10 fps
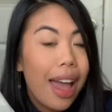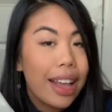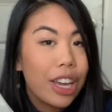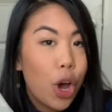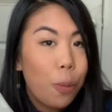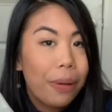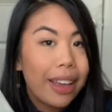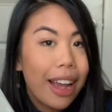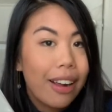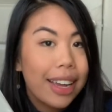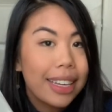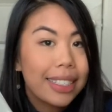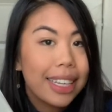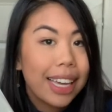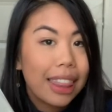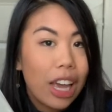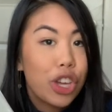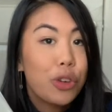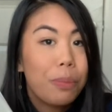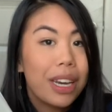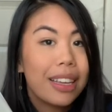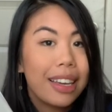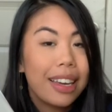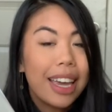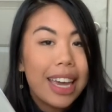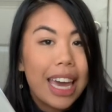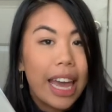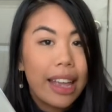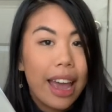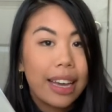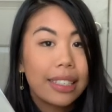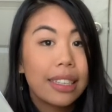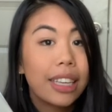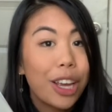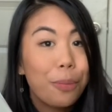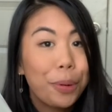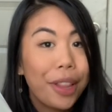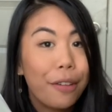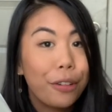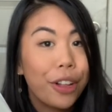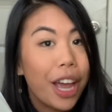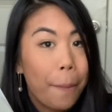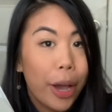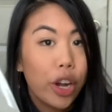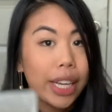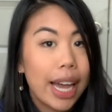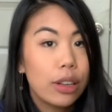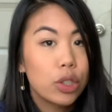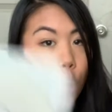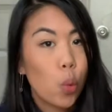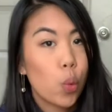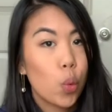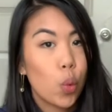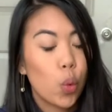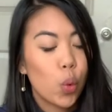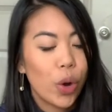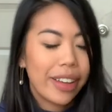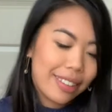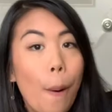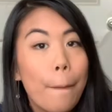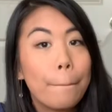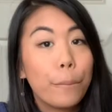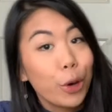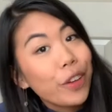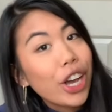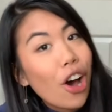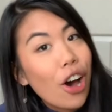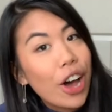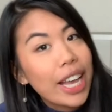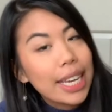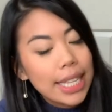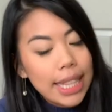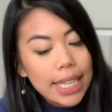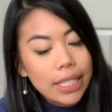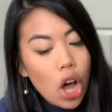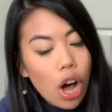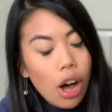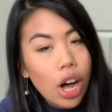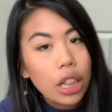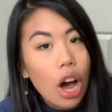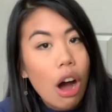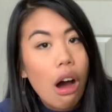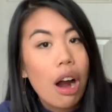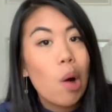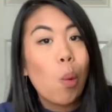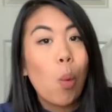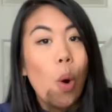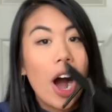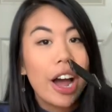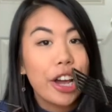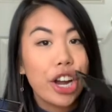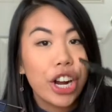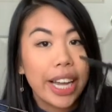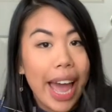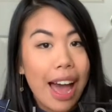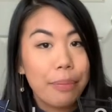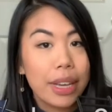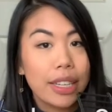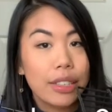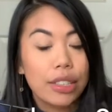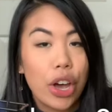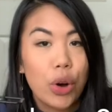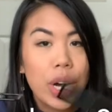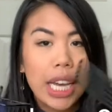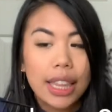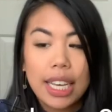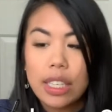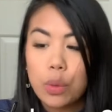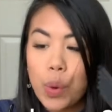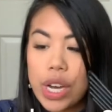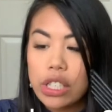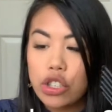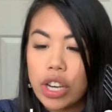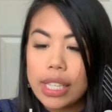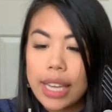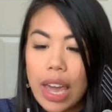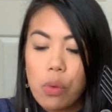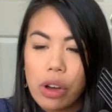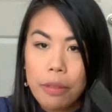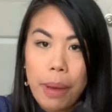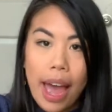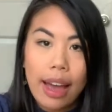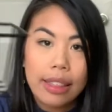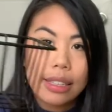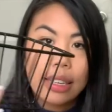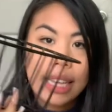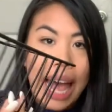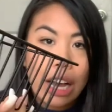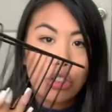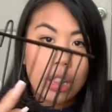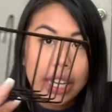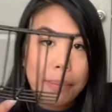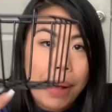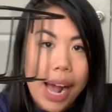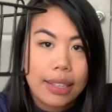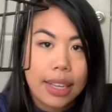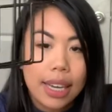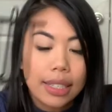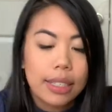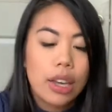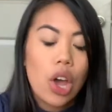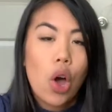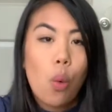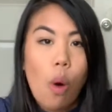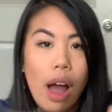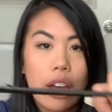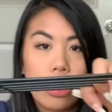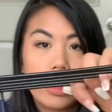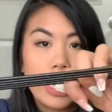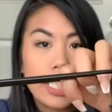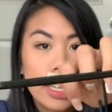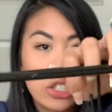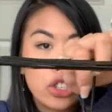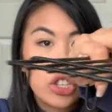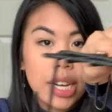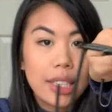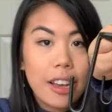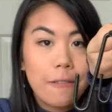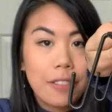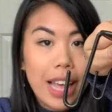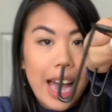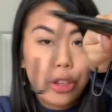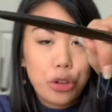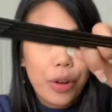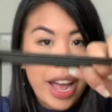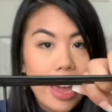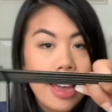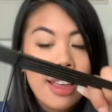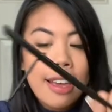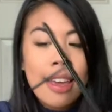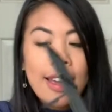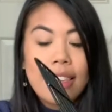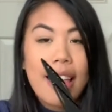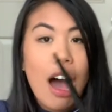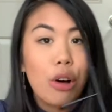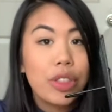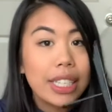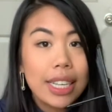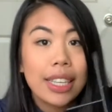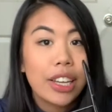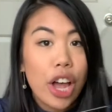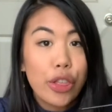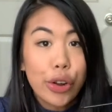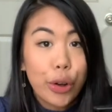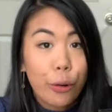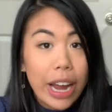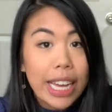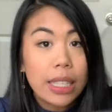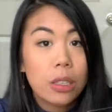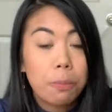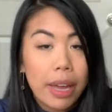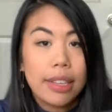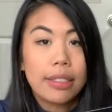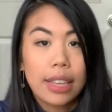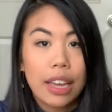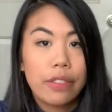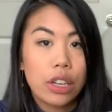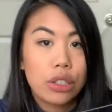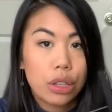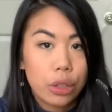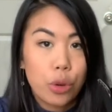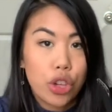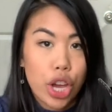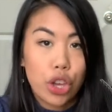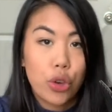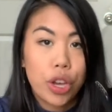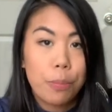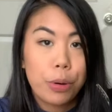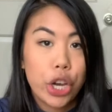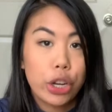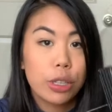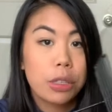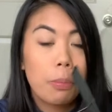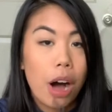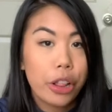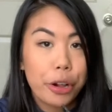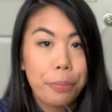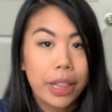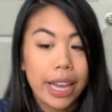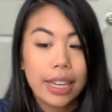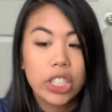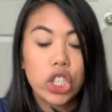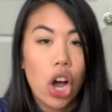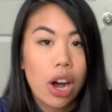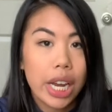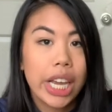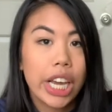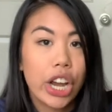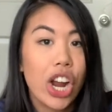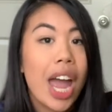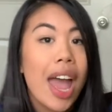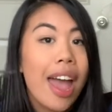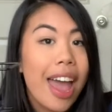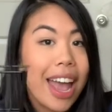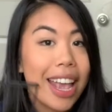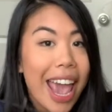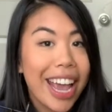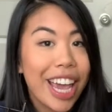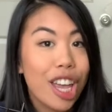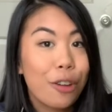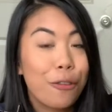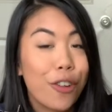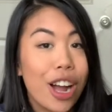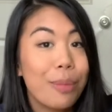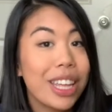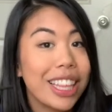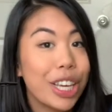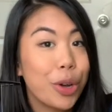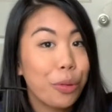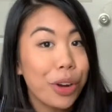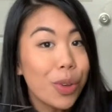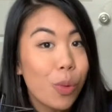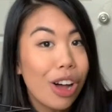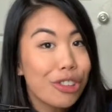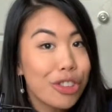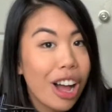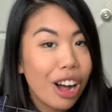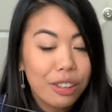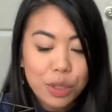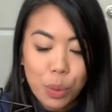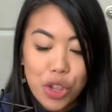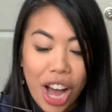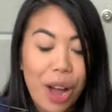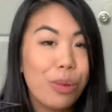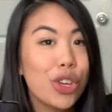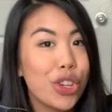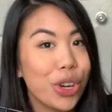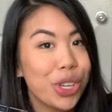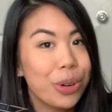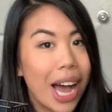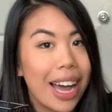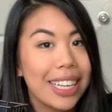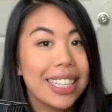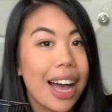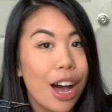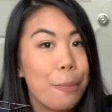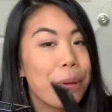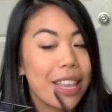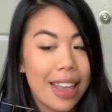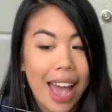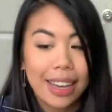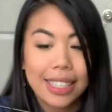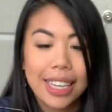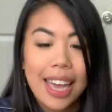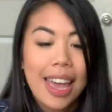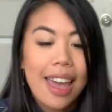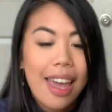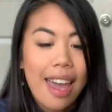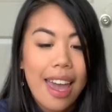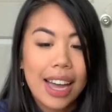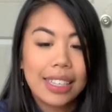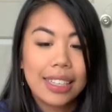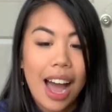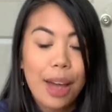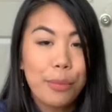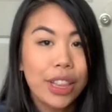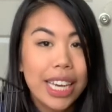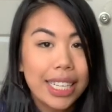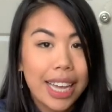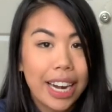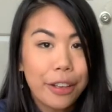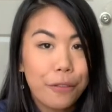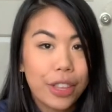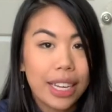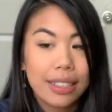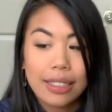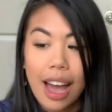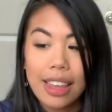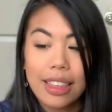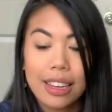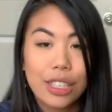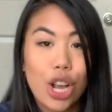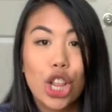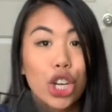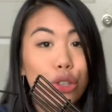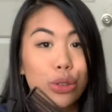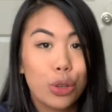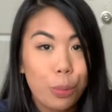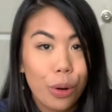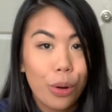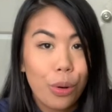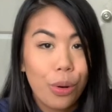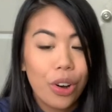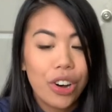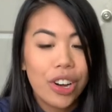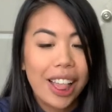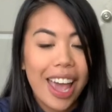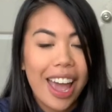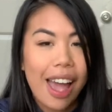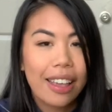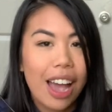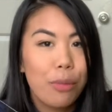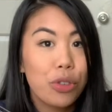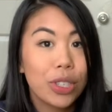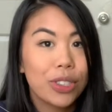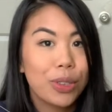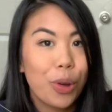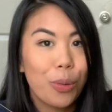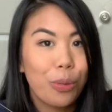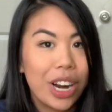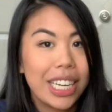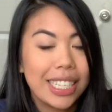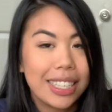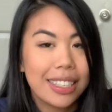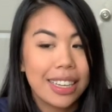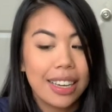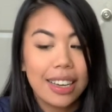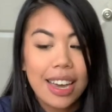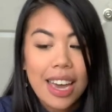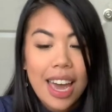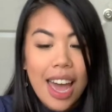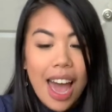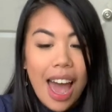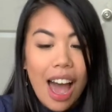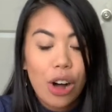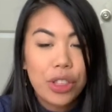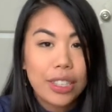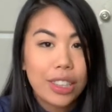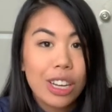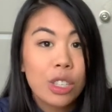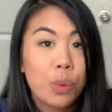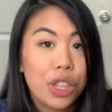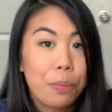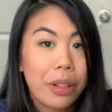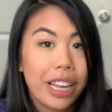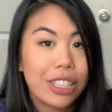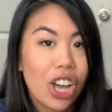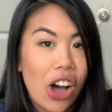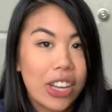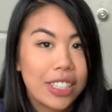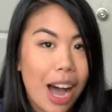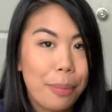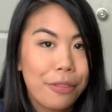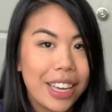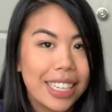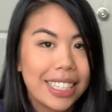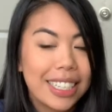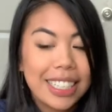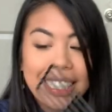any open areas to get that humidity in a sustainable level in my greenhouse. Moving on in this haul are wire cabinets. So this was just a one pack. This is actually a basket, while this is just a flat tray. Now, this is another great space saving solution. You can put your smaller plants on here and hang it from the grid wall shelves, which I will show you guys up next. And I'm really excited for this. I think it's gonna look super cool, and I'm just ready to see how this looks with the plants on top of it.